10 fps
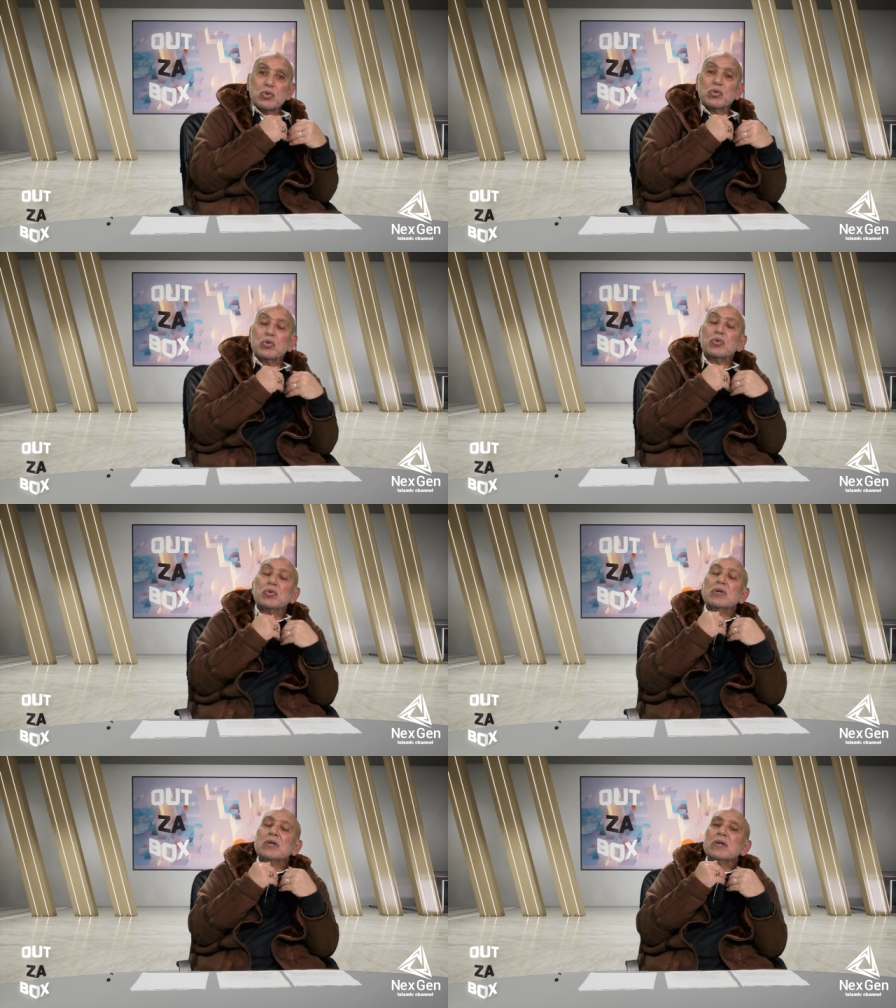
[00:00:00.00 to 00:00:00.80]

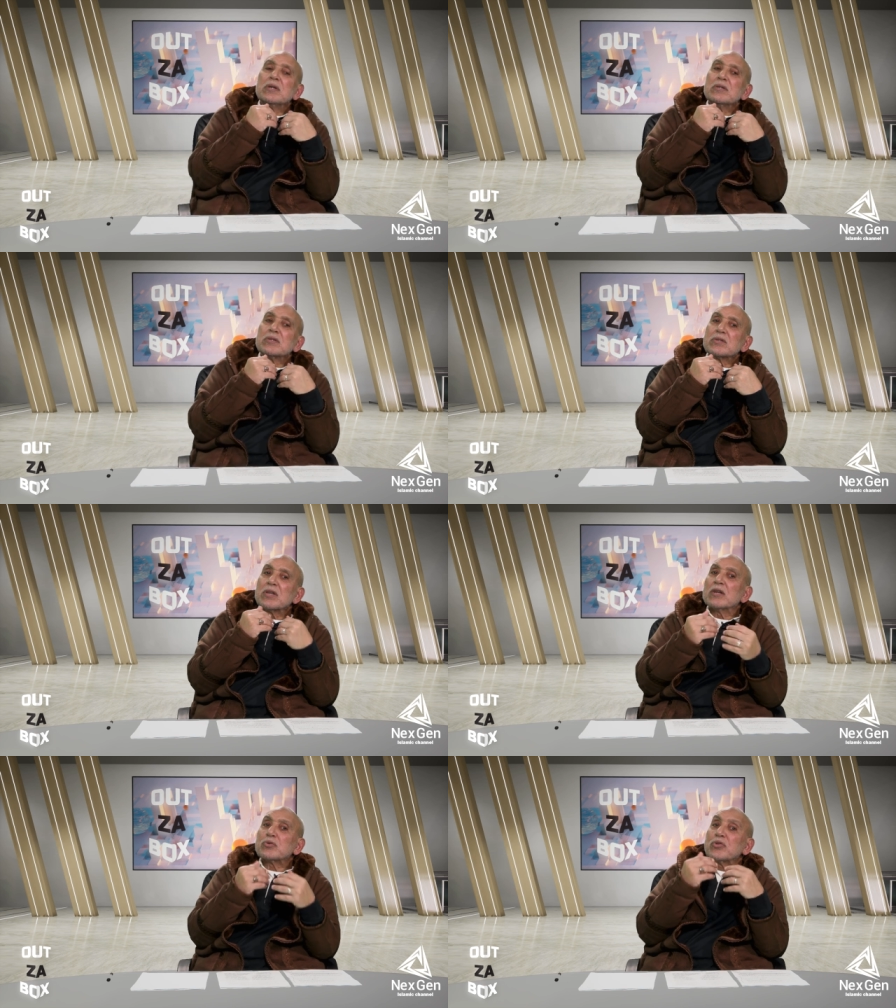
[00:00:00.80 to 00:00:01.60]
to
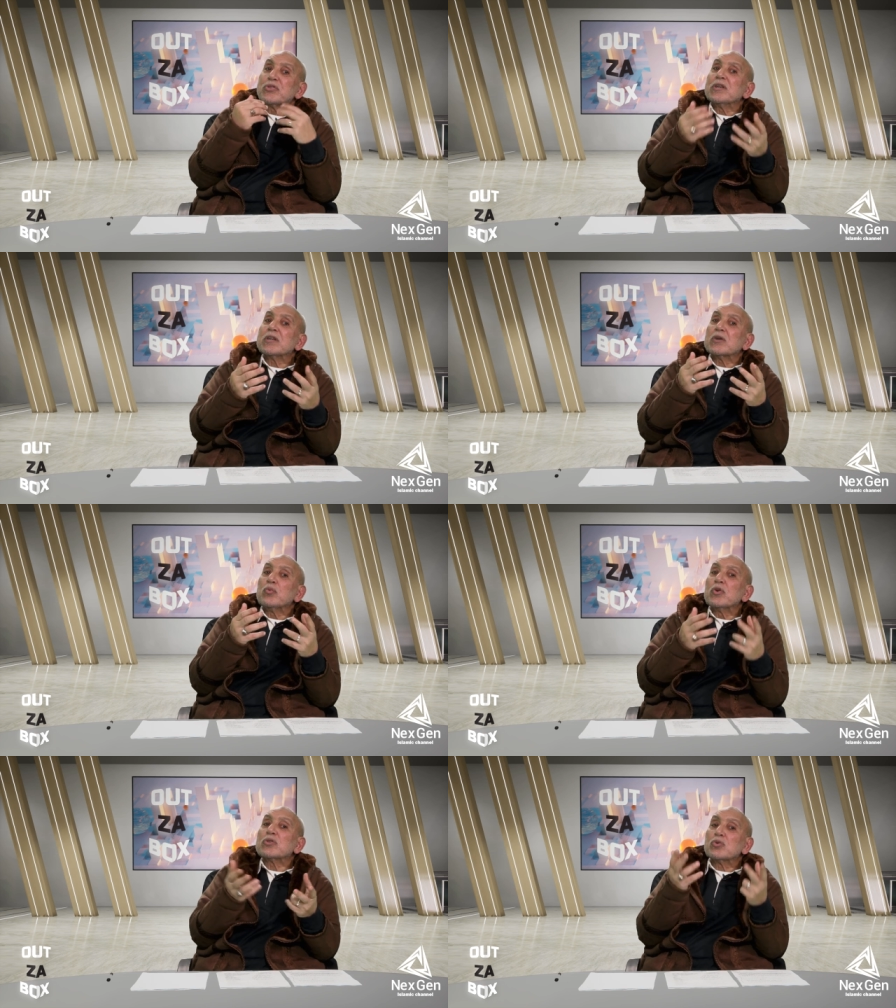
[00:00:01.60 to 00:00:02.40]
start to think
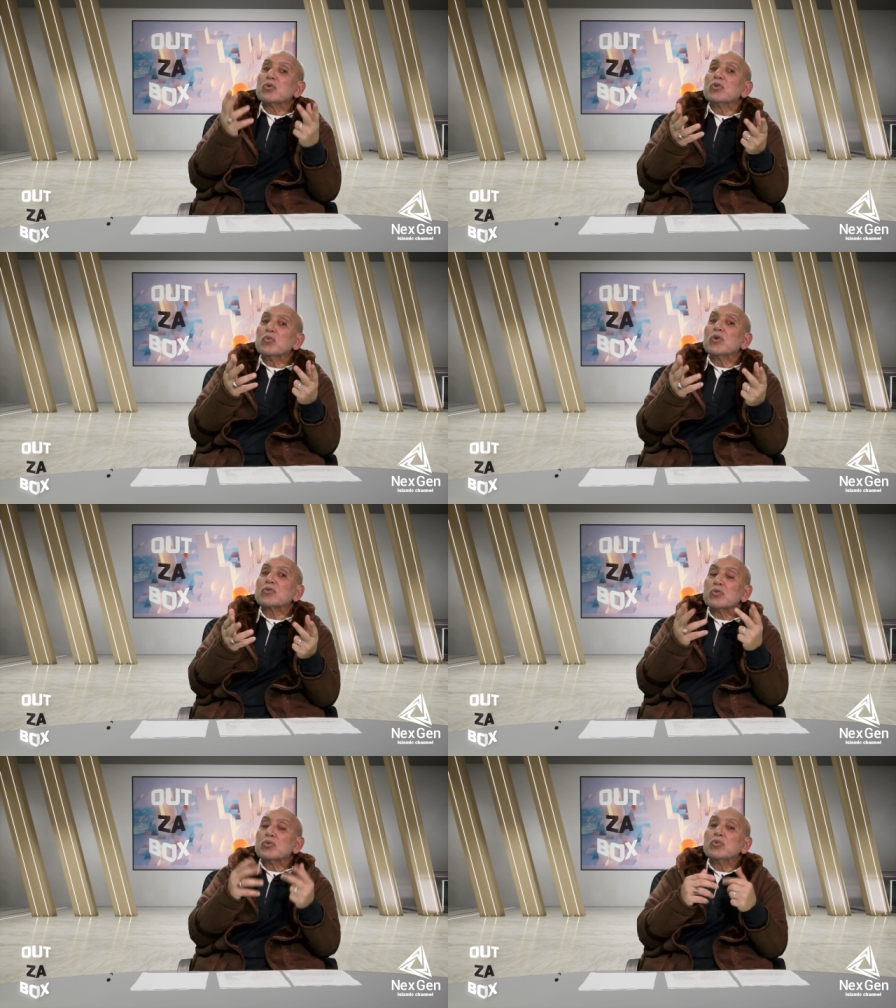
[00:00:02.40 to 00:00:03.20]
where to go,
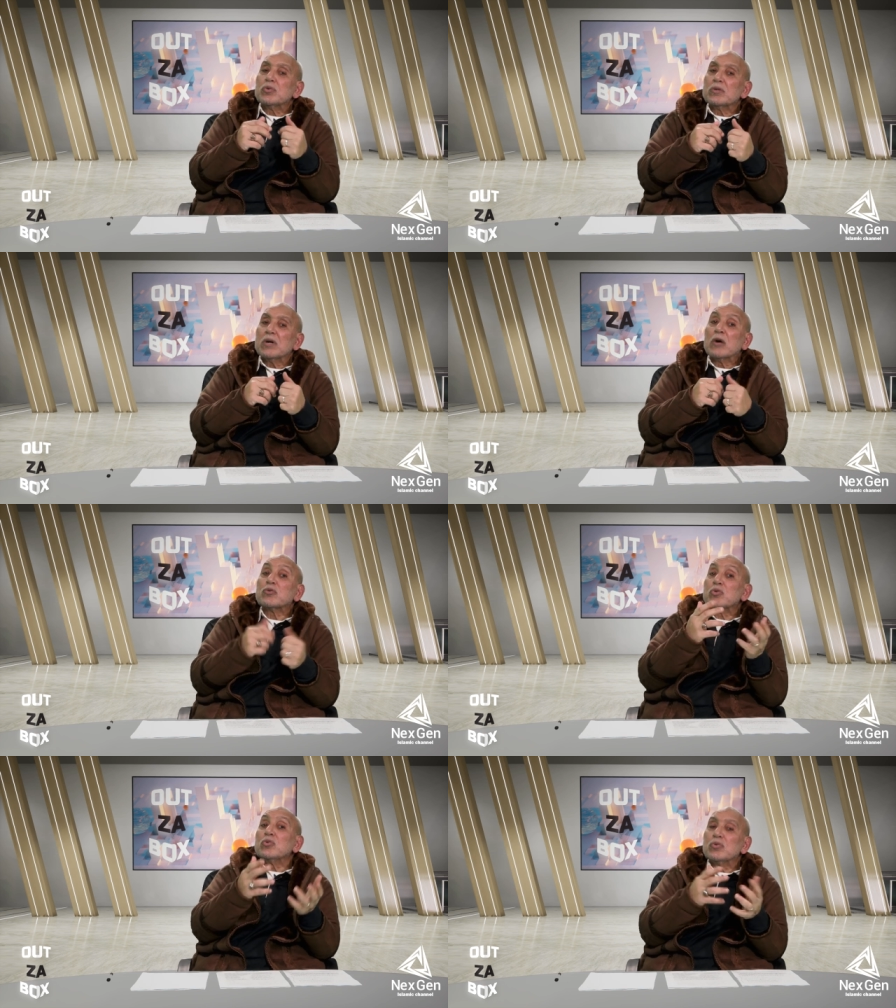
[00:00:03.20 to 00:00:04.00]
what to do,
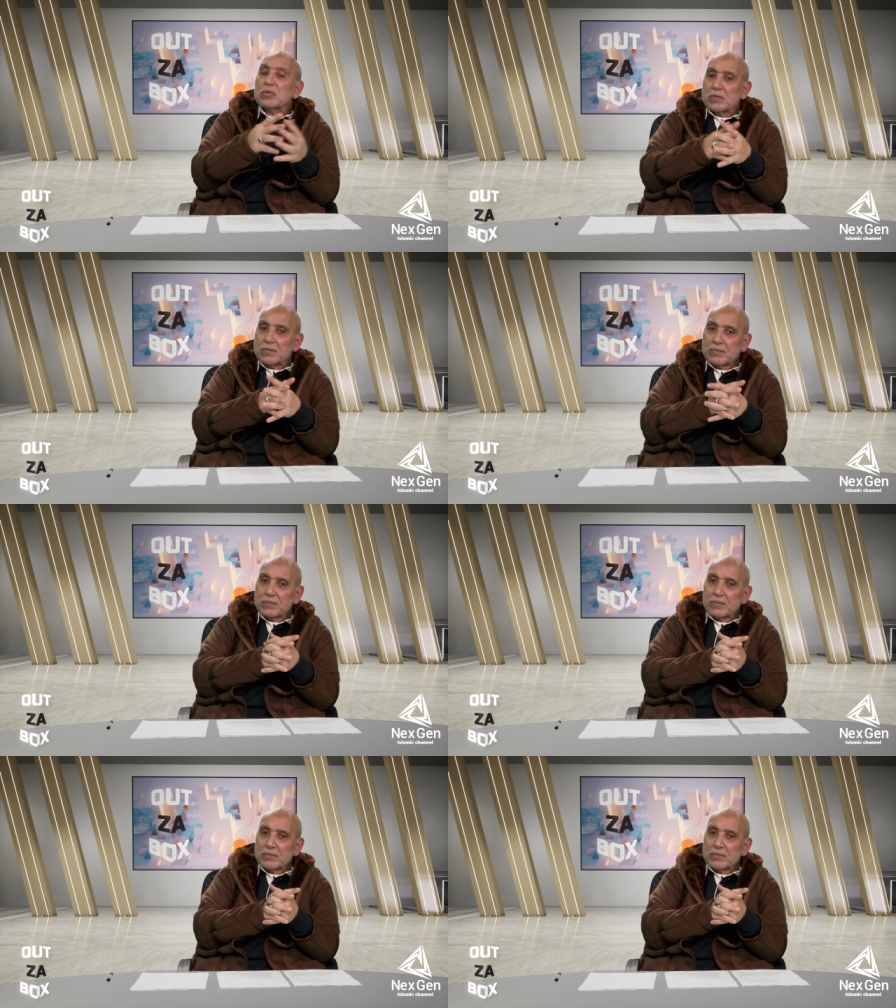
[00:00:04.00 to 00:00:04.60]
how to do.